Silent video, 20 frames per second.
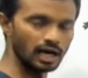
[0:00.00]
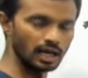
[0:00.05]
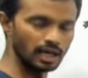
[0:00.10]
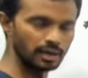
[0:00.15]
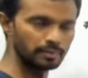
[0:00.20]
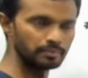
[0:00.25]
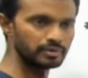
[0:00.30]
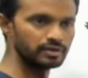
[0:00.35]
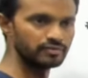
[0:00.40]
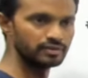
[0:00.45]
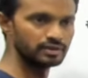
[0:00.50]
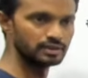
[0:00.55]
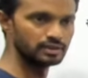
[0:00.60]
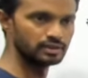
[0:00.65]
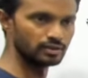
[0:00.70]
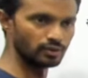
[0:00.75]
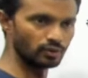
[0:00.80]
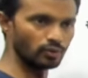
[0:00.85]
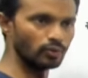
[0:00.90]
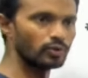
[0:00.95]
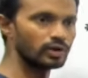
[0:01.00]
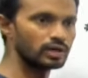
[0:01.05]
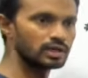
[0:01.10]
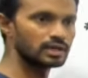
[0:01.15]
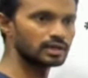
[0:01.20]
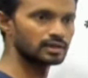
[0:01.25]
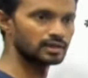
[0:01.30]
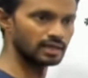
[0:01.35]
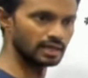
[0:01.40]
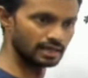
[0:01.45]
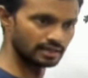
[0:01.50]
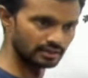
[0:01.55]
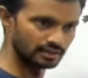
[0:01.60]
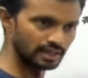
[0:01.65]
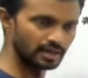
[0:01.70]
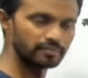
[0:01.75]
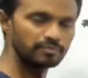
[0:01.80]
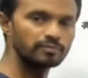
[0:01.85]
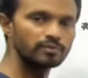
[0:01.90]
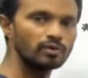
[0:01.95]
I am giving the note at
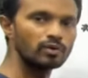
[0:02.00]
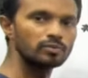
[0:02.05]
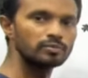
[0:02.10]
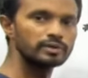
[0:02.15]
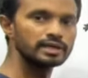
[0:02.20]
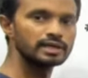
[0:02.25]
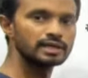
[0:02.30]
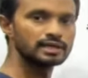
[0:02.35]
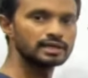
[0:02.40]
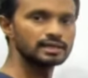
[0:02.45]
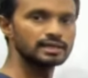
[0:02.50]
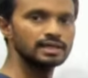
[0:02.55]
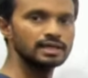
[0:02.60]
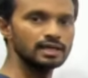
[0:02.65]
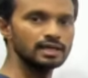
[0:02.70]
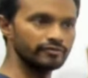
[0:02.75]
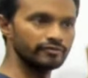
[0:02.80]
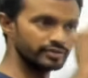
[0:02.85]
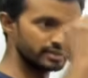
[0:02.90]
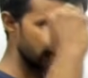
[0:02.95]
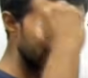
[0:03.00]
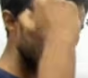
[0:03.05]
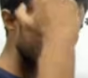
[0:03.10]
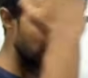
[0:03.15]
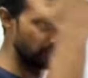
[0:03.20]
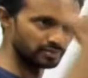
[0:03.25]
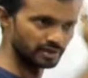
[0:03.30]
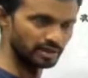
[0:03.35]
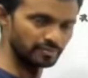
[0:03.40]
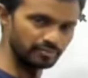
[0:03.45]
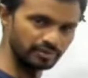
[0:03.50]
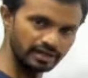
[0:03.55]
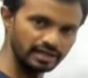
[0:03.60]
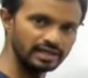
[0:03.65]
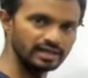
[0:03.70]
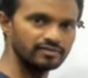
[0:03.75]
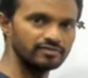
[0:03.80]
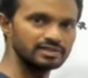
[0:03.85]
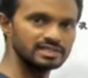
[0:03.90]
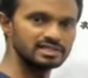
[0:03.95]
that moment, which is in my
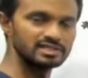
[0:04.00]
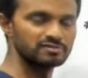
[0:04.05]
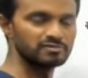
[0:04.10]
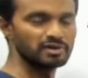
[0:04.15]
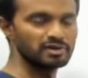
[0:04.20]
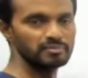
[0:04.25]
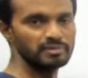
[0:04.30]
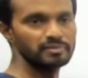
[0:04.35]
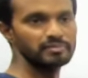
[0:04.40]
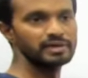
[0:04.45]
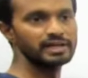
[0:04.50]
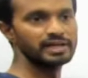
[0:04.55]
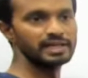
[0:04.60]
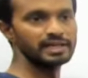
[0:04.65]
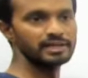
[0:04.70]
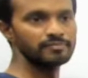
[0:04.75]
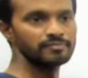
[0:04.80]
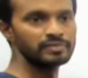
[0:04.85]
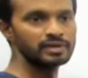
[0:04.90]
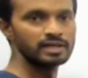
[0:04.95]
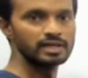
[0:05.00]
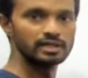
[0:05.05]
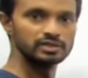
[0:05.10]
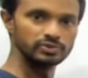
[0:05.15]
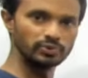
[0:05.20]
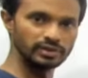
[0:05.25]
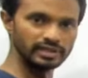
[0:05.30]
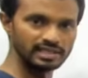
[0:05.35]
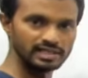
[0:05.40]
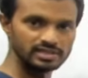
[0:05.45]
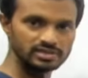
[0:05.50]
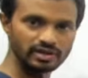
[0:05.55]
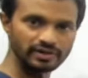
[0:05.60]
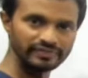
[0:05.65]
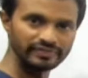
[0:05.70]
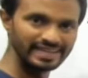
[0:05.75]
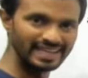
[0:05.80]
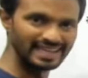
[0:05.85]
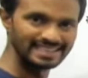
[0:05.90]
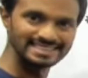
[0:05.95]
brain, which is in my memory. So it is
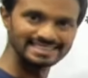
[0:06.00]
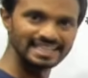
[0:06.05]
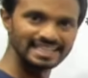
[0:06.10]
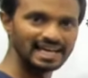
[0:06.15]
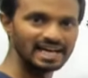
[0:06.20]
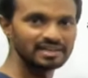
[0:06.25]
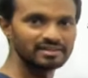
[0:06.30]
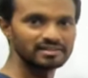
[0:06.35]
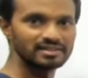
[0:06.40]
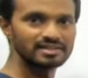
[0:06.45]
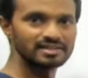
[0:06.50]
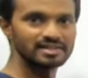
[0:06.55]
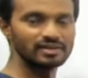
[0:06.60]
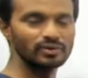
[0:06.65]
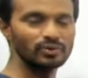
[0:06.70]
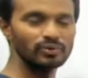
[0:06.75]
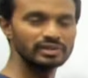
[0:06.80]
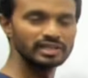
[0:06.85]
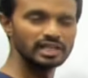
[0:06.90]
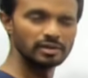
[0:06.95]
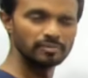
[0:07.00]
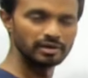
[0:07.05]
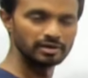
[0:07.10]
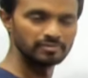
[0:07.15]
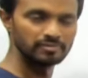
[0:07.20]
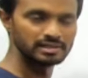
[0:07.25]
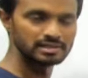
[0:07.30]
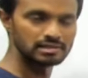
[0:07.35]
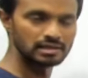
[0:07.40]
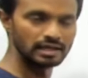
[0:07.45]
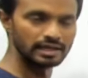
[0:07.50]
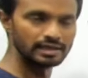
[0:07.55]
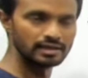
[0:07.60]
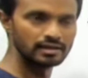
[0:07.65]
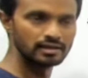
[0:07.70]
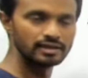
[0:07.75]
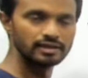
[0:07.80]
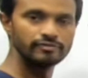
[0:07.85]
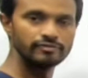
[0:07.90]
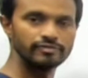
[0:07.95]
not the exact note. There might be
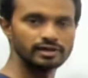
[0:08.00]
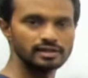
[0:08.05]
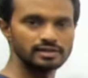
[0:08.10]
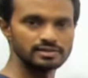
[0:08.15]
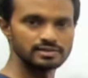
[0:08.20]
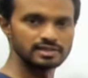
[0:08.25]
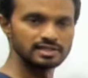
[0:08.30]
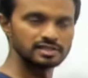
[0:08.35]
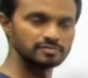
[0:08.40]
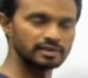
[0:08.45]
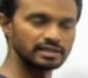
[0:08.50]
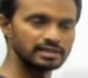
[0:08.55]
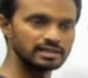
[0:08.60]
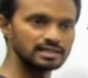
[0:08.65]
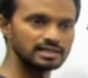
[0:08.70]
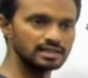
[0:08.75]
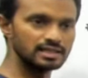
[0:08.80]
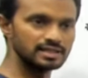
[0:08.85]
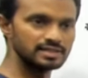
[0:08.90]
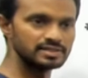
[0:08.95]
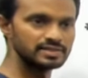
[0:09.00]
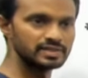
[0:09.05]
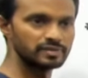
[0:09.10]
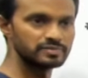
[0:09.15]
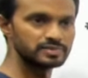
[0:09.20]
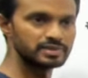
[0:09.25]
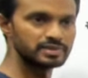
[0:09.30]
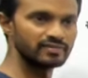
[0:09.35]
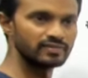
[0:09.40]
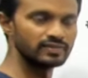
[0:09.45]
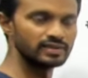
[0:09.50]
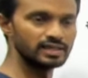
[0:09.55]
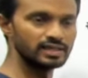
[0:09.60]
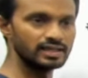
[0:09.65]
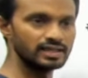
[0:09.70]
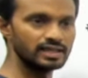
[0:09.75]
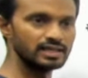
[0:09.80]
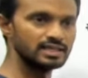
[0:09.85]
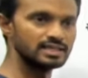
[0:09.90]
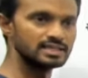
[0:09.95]
slightly differences, but the concepts and
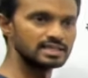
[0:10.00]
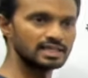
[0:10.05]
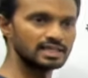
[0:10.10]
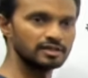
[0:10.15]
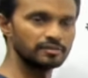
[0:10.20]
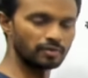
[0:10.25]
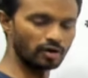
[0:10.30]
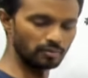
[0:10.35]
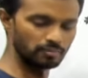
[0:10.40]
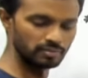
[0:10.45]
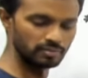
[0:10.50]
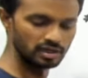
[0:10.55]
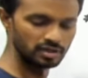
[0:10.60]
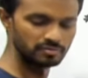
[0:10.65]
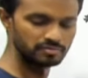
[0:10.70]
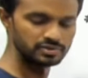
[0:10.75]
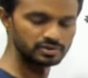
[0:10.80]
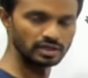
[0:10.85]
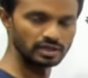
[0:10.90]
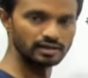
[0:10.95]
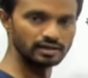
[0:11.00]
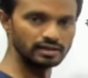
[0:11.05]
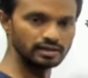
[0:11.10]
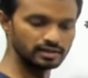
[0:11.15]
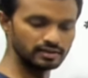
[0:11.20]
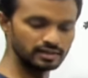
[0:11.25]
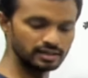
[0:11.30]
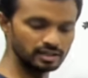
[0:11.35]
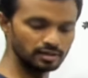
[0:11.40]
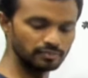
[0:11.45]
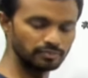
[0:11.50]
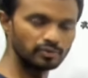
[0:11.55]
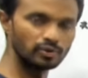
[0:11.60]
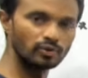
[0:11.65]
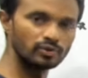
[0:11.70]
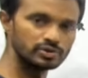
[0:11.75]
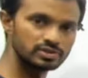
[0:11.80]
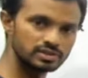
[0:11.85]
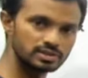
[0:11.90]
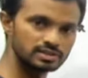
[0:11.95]
theories and the problems and the
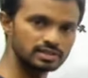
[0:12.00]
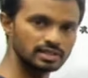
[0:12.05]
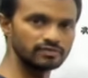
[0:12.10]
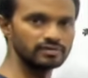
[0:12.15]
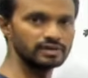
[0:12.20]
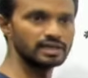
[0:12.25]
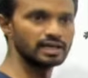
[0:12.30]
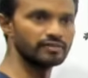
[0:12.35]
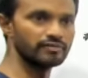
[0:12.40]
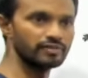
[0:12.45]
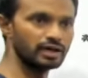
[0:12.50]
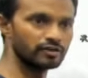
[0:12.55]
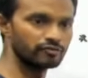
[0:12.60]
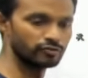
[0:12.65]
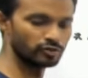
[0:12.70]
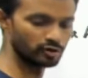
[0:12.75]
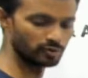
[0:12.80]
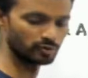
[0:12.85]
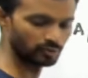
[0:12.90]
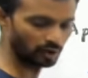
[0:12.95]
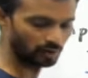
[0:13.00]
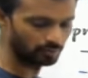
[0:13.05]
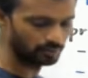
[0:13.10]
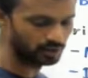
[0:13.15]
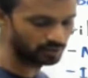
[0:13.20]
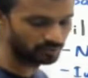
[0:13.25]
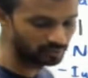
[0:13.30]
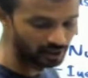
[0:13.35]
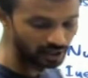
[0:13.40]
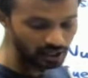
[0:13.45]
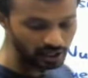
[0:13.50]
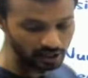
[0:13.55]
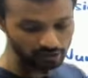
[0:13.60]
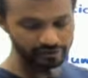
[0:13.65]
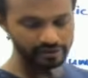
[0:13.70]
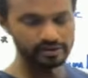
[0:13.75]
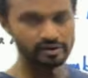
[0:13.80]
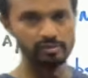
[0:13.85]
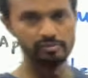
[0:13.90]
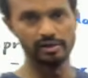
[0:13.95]
approaches that we have done for a problem
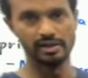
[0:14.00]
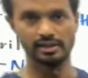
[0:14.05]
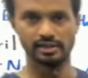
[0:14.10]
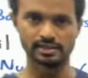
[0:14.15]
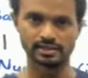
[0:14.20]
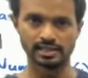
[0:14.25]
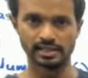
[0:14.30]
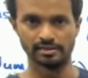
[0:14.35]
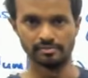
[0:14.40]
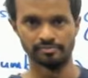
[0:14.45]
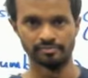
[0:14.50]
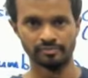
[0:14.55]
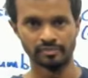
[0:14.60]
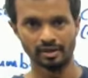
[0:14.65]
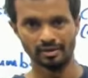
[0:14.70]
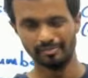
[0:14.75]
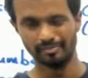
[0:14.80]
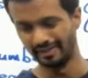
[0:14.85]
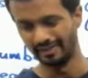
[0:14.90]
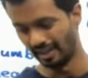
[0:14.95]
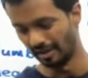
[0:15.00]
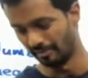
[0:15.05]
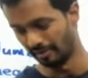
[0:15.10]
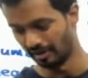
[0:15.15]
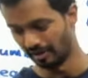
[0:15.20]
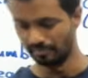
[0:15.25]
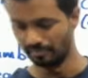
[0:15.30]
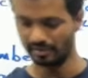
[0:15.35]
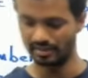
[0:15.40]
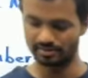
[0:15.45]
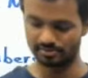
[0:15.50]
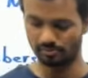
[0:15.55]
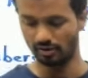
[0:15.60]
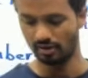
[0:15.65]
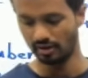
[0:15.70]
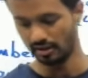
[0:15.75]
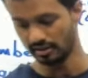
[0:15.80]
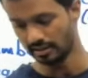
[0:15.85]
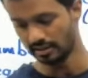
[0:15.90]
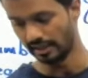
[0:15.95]
will remain the same. But there might be
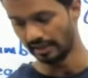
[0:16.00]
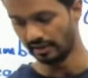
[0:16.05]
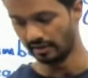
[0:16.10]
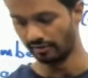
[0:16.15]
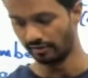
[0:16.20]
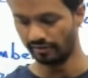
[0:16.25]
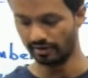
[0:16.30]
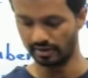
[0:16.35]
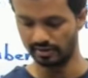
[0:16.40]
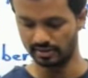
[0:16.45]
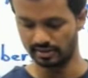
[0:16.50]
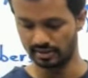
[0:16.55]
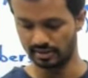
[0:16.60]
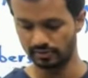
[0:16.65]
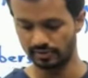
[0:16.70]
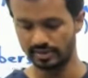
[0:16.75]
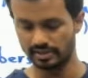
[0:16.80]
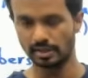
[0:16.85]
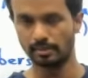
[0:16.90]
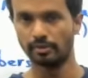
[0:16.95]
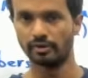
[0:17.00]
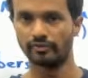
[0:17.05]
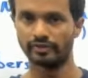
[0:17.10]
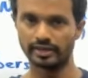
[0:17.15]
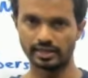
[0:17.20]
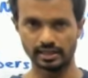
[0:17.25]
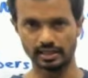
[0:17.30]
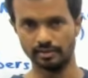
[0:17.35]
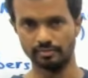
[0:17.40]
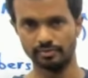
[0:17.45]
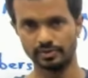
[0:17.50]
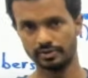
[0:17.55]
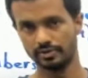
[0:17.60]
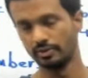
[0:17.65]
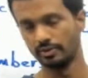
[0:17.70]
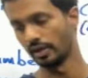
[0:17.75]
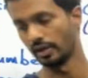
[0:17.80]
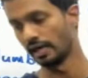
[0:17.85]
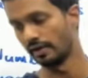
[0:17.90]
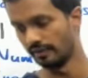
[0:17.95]
small, slight differences with some of the terms.
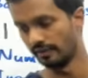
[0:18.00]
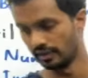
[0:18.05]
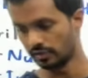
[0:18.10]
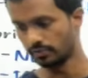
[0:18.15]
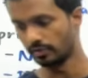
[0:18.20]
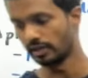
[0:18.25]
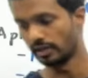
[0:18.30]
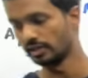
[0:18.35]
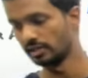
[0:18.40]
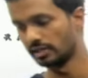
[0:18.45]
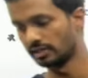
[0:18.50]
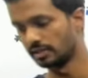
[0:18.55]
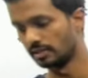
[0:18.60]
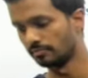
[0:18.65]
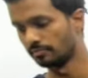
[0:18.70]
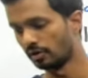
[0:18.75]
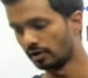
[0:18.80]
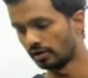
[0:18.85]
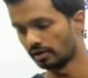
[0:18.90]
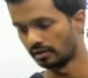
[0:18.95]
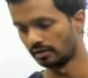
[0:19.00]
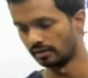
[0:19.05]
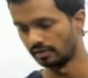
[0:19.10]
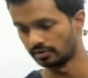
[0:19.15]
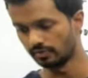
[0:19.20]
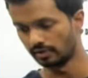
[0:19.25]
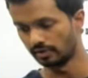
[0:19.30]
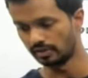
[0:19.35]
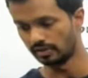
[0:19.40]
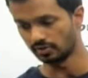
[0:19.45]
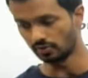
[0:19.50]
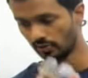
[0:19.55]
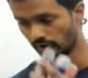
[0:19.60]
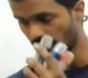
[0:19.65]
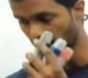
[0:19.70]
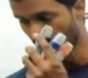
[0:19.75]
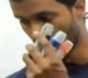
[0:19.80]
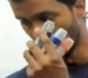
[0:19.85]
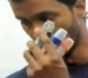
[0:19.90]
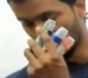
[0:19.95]
Okay, and this one is important. This one is
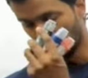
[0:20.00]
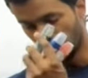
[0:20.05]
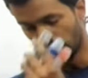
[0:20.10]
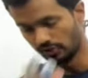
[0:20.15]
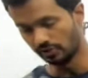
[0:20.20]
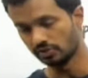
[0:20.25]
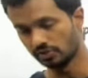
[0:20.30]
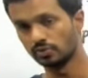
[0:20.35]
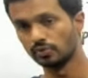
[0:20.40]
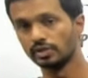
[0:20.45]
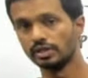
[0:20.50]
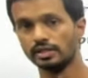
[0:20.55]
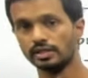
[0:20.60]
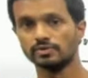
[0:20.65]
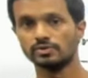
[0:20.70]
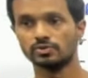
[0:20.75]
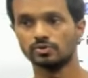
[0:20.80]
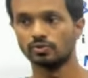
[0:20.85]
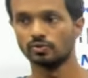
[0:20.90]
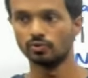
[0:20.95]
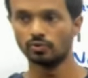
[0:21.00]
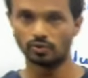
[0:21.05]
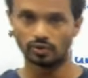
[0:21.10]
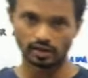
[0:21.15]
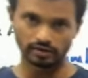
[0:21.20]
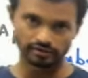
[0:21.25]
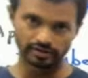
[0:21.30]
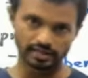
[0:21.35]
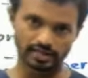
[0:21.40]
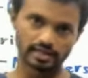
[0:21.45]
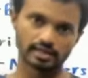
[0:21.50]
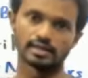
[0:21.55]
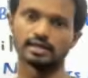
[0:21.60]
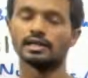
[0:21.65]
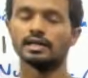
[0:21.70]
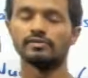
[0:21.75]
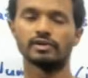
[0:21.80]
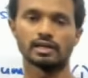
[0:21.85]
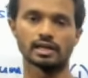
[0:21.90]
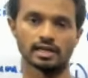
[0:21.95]
good for the students who have
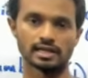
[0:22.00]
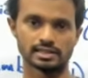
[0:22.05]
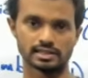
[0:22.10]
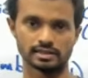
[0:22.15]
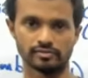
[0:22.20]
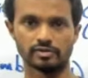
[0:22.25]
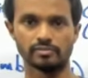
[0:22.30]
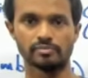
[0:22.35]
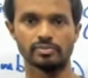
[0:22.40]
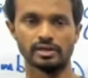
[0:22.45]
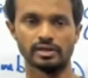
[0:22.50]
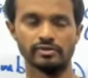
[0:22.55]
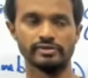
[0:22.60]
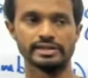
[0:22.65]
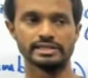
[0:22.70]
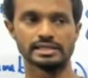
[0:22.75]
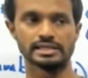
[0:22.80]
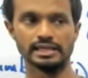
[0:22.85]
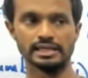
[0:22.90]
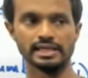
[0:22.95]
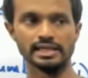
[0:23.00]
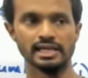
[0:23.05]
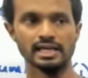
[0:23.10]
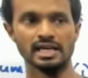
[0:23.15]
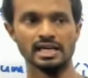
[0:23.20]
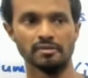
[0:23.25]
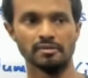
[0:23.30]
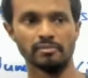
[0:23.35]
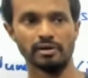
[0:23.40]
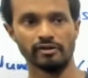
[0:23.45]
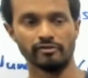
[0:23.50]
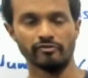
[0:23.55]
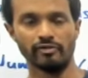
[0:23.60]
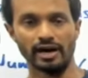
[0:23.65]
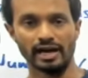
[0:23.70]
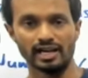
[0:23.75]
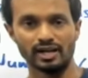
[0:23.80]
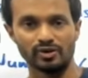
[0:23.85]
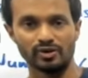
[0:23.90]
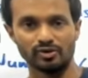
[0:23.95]
attended our class even previously, but
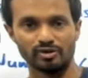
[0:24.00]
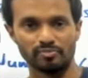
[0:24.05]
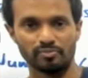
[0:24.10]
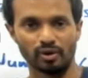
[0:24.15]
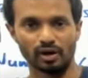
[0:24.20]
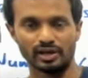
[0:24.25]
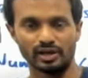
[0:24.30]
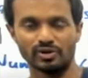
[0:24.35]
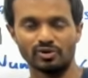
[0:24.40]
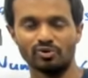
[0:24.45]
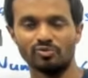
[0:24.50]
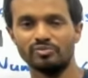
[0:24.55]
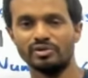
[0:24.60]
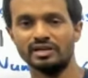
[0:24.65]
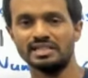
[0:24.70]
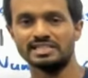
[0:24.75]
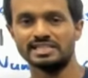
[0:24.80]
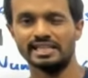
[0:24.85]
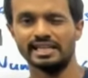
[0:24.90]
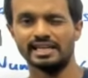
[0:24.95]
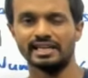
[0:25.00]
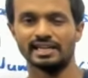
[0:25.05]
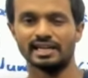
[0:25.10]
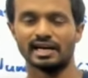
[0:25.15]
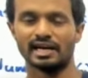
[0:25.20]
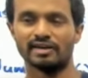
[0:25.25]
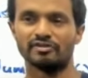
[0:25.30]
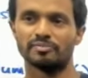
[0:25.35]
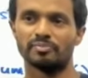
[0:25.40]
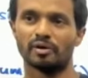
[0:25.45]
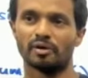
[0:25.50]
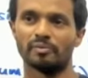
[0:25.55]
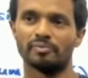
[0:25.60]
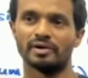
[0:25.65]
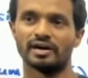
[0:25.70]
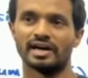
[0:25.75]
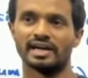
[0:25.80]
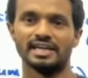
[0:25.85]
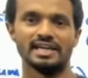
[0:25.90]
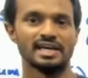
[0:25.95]
while doing polynomials, they didn't have a
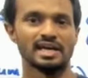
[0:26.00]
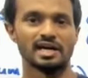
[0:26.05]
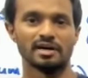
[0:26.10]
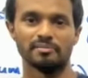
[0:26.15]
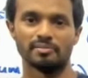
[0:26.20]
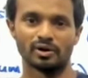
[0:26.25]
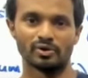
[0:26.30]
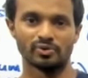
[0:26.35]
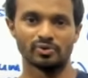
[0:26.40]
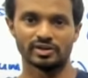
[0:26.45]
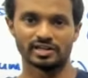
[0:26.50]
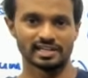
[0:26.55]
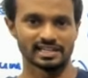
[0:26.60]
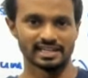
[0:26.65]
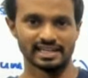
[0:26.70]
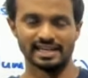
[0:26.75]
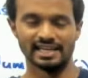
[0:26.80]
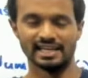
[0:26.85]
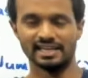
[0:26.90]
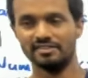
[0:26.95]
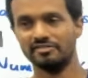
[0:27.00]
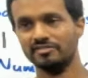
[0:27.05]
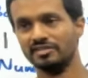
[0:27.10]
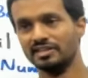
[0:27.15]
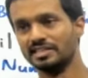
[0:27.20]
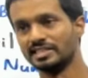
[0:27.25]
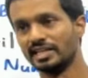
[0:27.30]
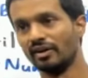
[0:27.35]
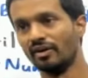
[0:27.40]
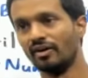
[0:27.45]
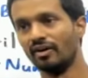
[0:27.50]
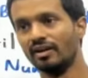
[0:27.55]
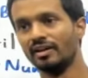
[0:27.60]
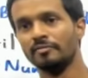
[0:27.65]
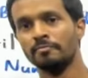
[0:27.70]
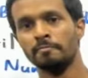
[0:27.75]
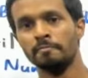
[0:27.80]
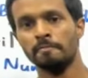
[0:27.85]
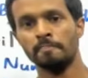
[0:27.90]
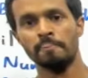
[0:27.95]
proper idea about A levels and
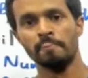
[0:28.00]
all.